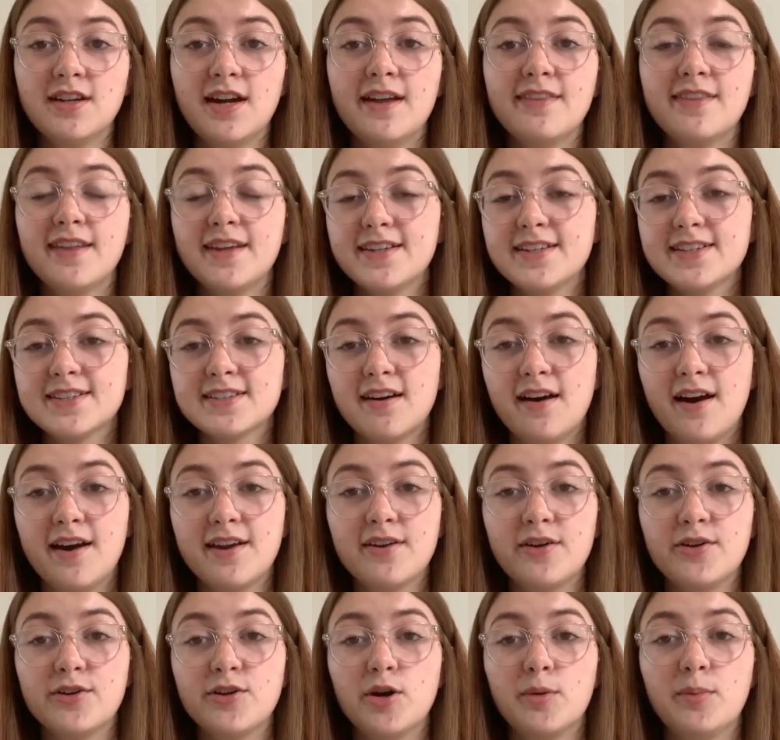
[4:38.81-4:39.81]
and then decide
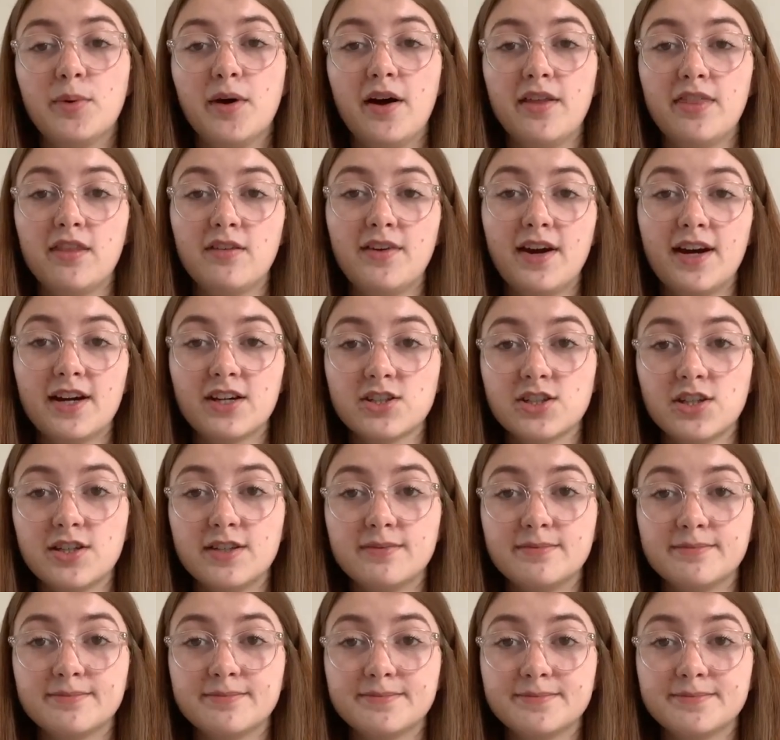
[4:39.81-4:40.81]
on your path of action.